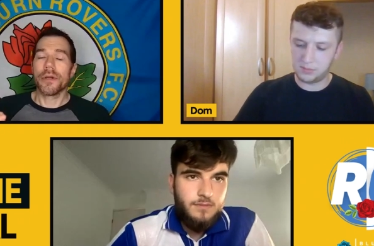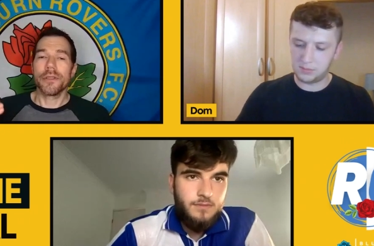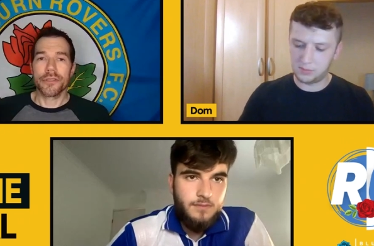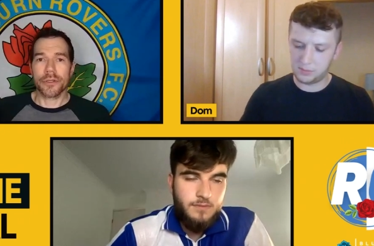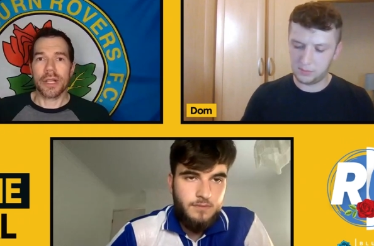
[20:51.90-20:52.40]

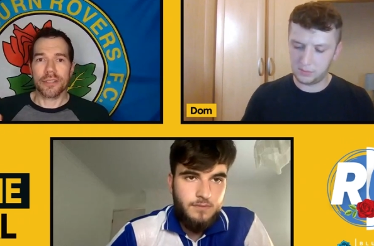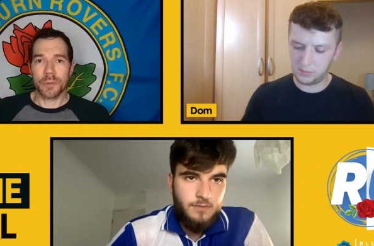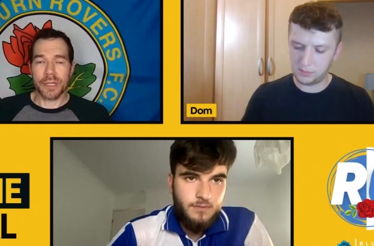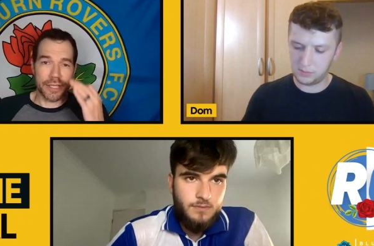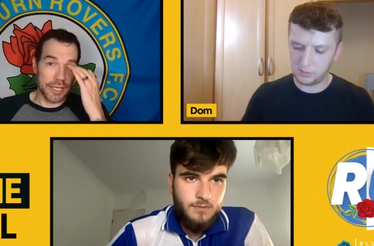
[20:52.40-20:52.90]
Speaker 1: personal
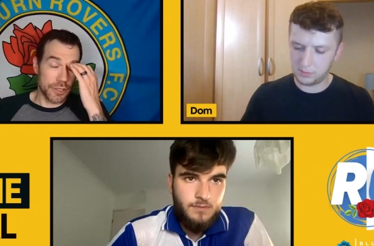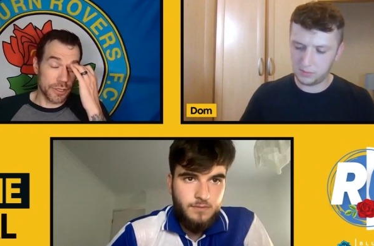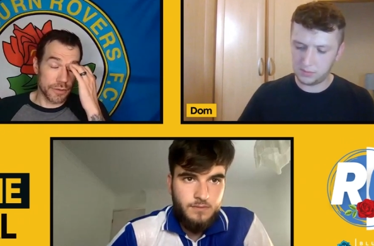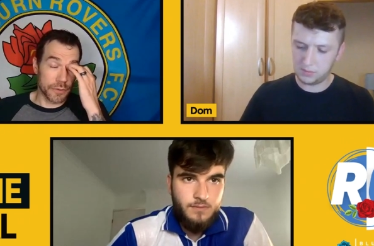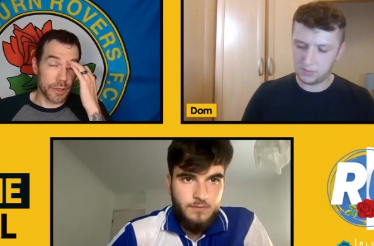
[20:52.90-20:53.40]

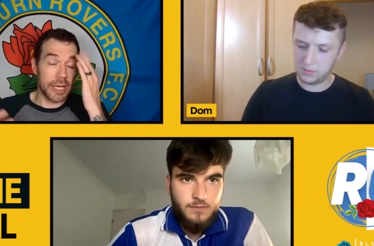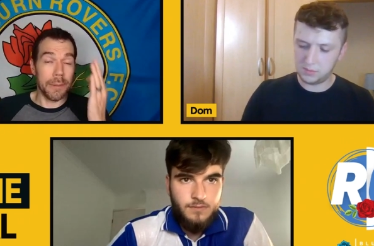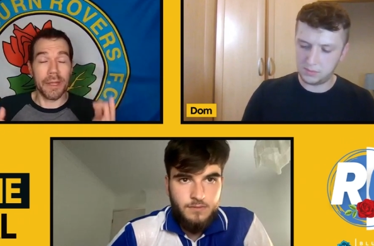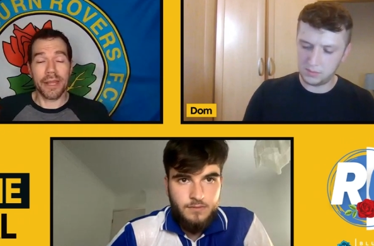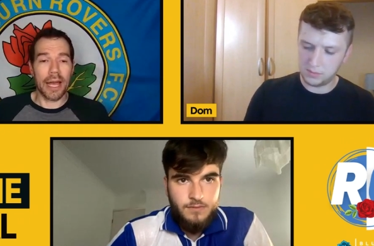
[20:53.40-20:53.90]
expectations for
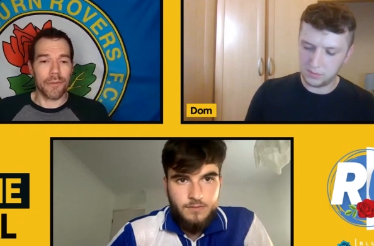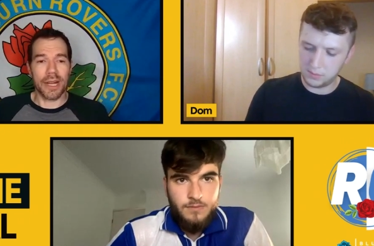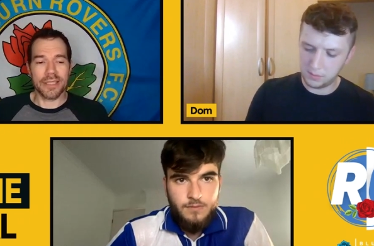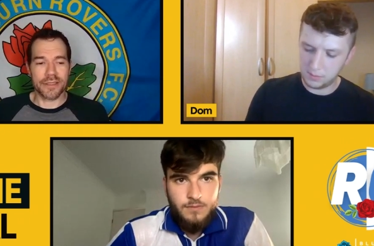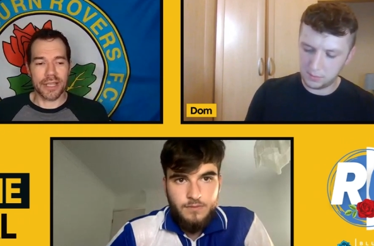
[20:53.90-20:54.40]
him in that
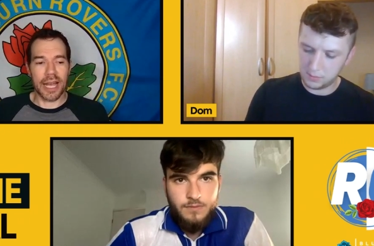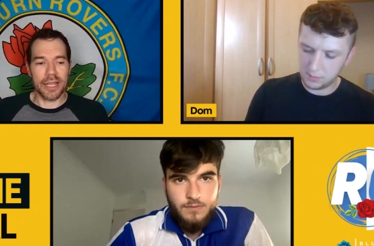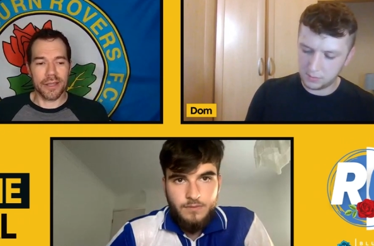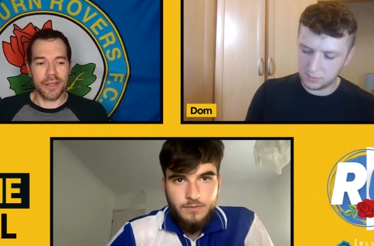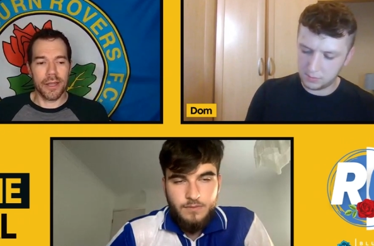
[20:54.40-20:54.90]
right
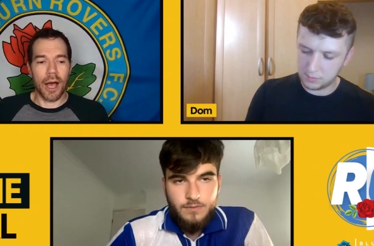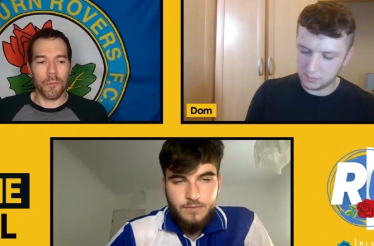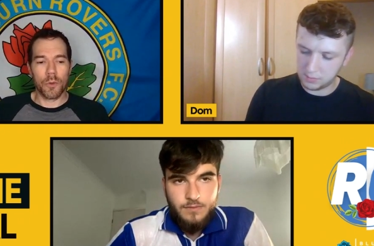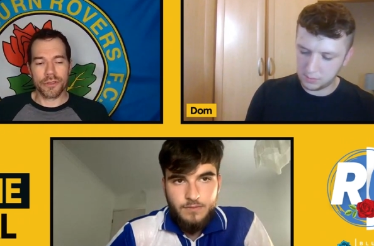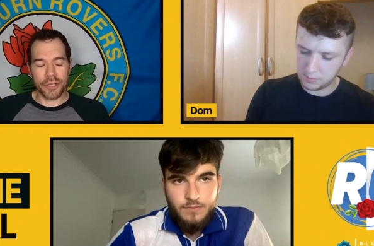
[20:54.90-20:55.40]
side?
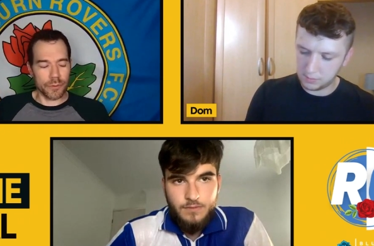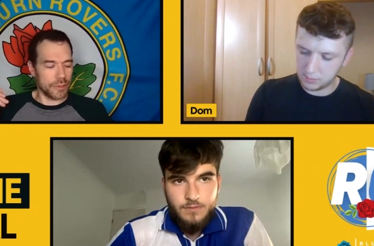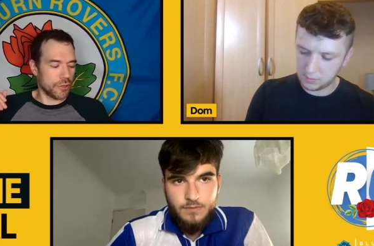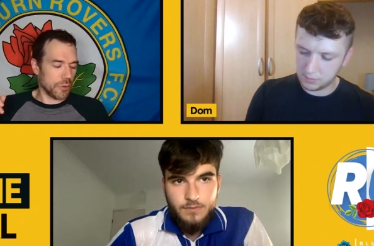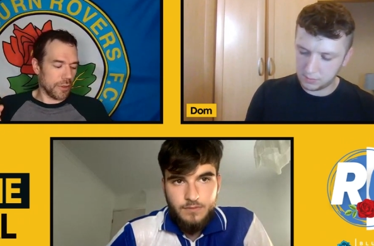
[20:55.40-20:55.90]
Um, we'll start
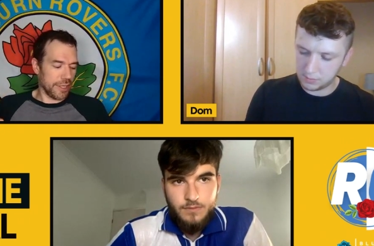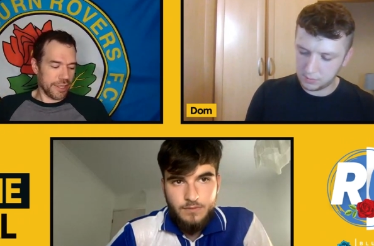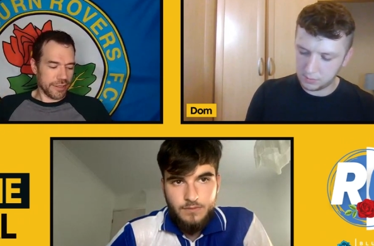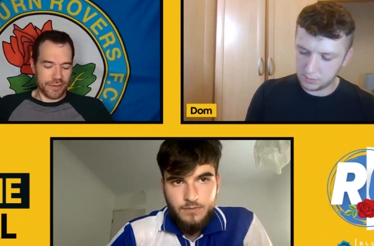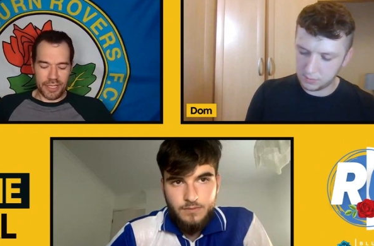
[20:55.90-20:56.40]
with Jordy
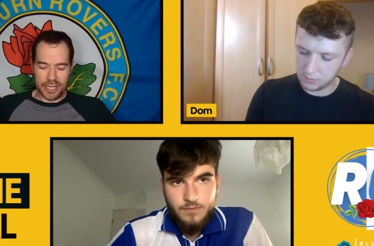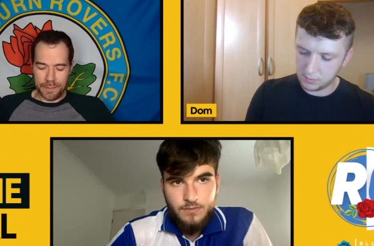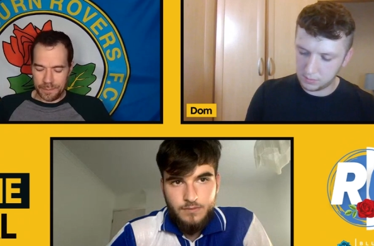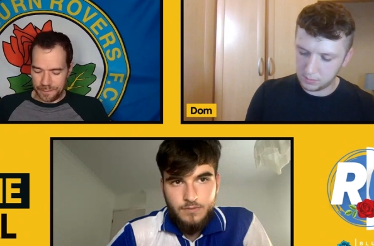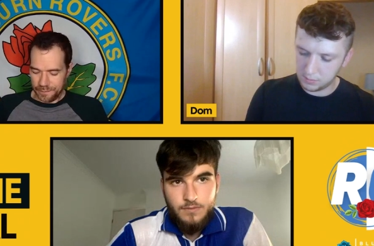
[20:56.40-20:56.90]
this
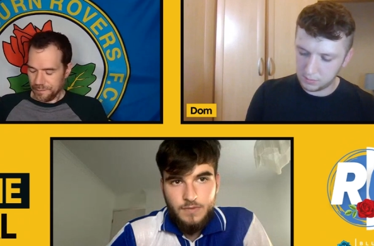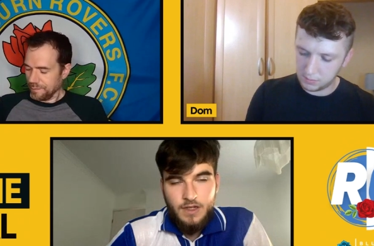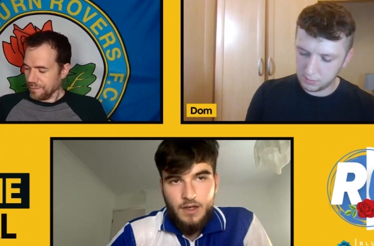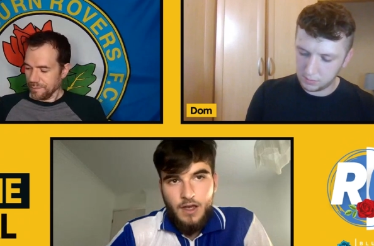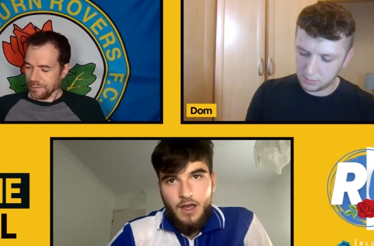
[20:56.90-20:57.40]
time.
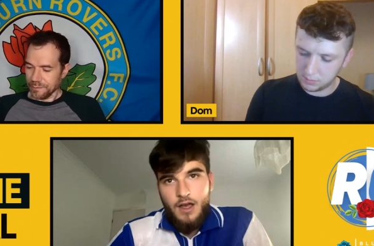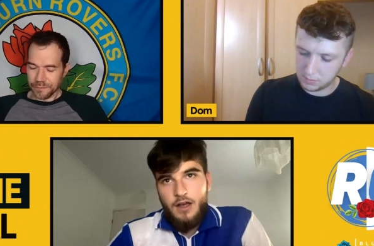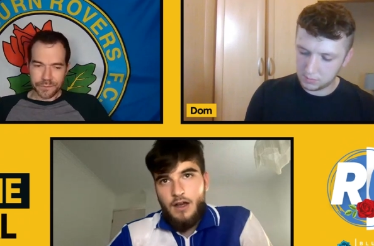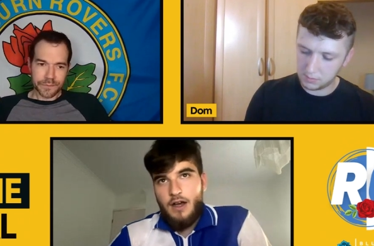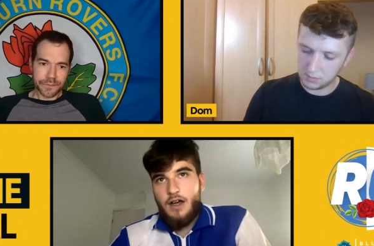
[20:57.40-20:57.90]

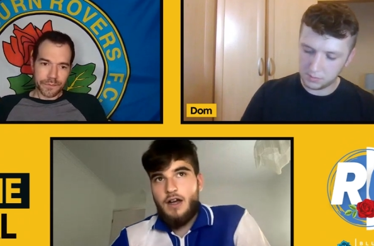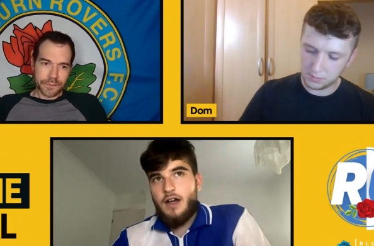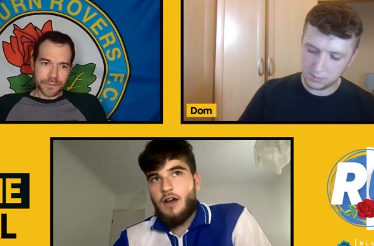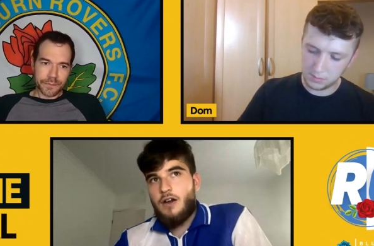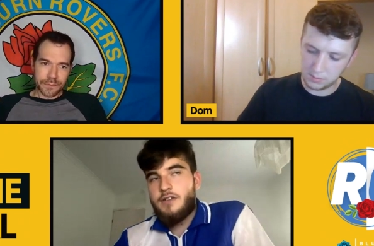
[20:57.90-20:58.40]
Speaker 2: Uh,
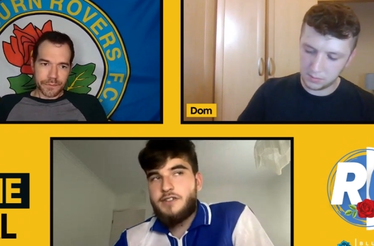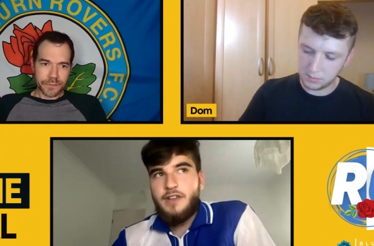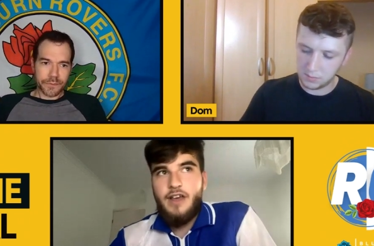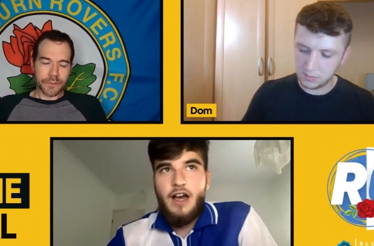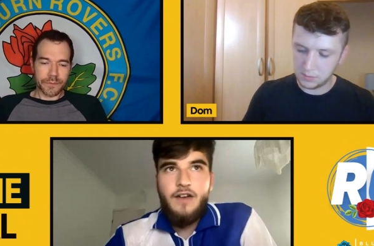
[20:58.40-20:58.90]

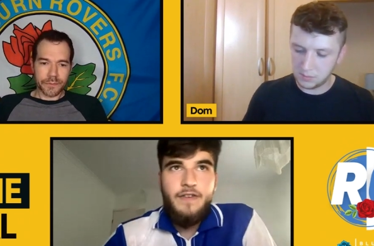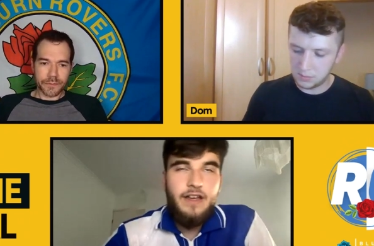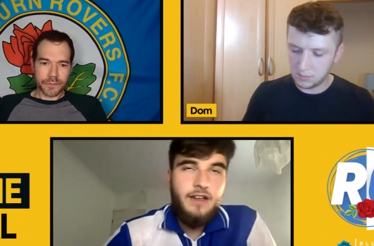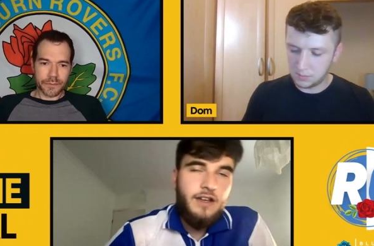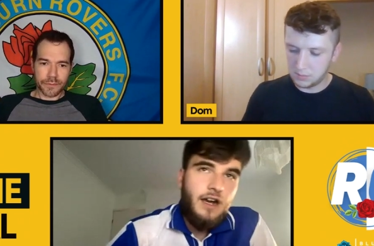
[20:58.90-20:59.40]
honestly, I
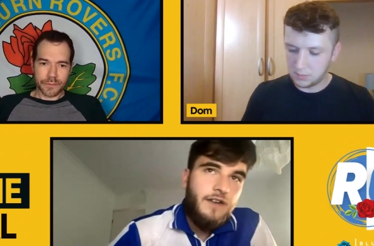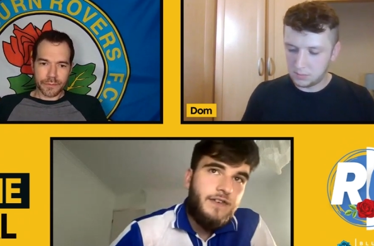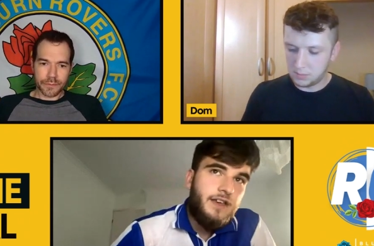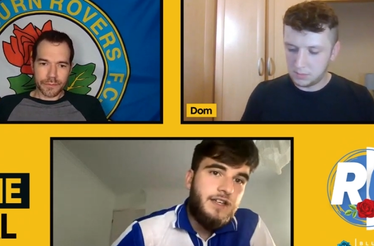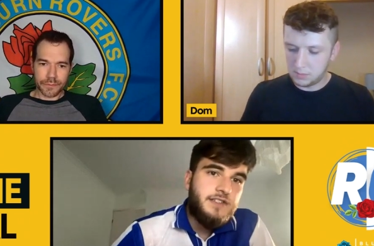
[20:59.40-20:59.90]
think I
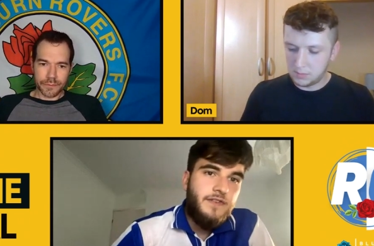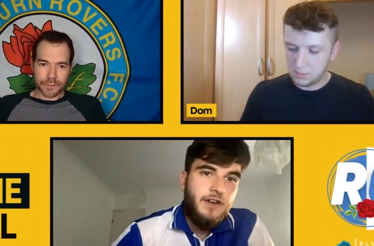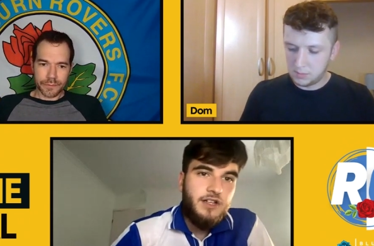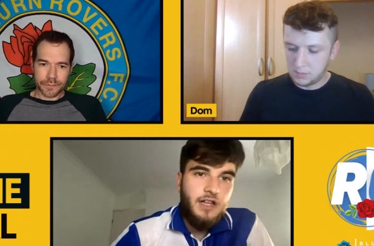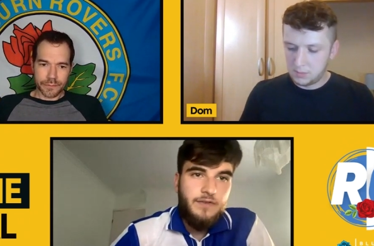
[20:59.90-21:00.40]
think it's a
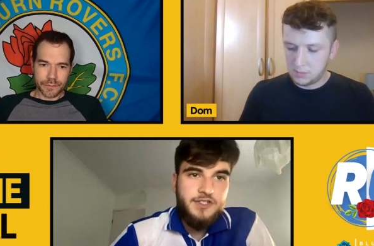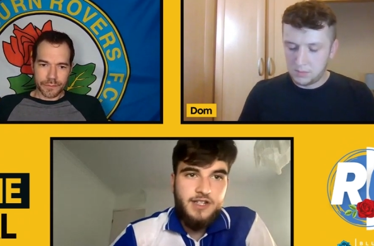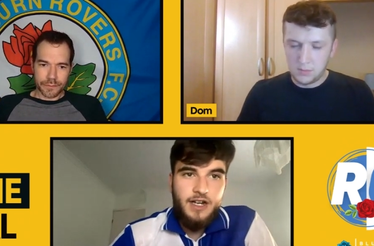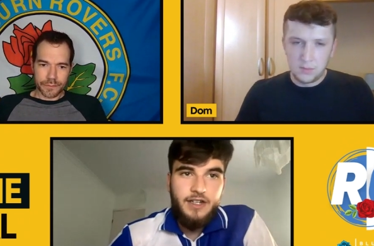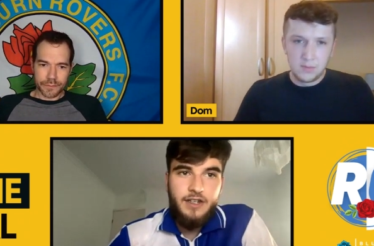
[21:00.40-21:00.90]
very clever
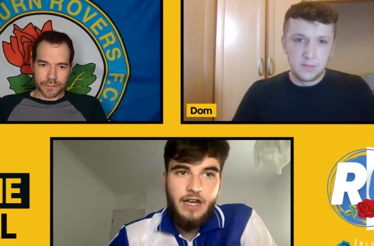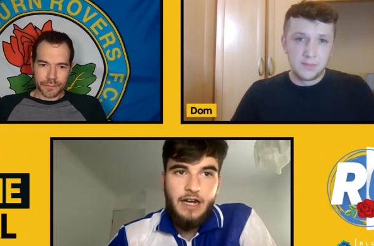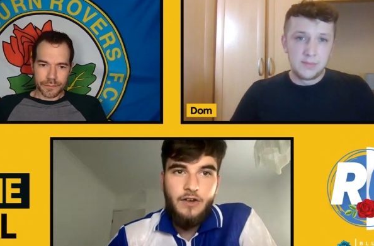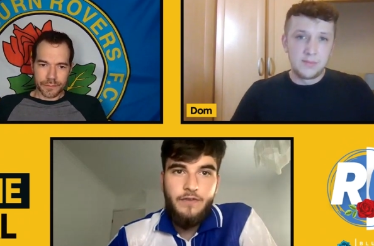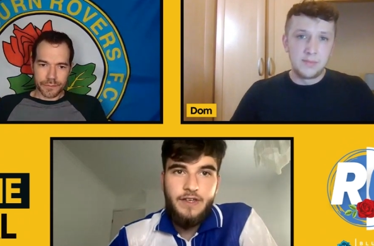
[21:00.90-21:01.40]
signing. I don't